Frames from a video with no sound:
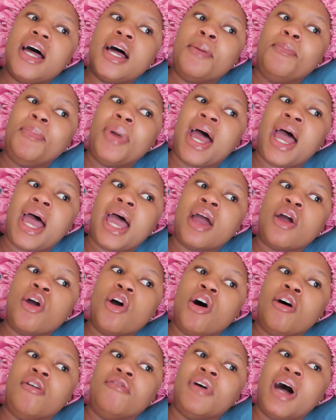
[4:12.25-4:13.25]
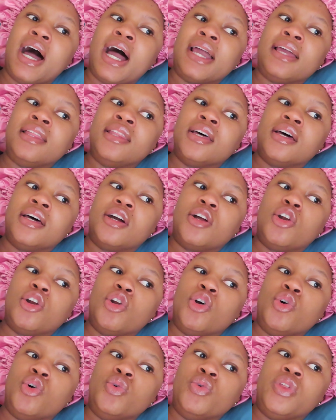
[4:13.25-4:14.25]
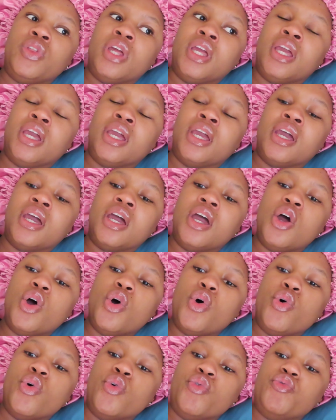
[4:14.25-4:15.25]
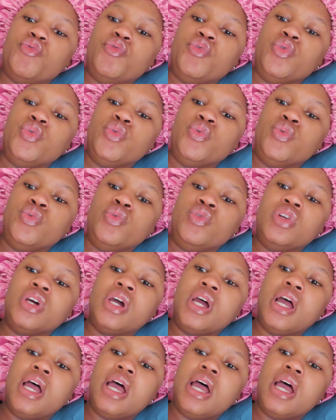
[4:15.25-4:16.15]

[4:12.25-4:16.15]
a bag of either clothing or food,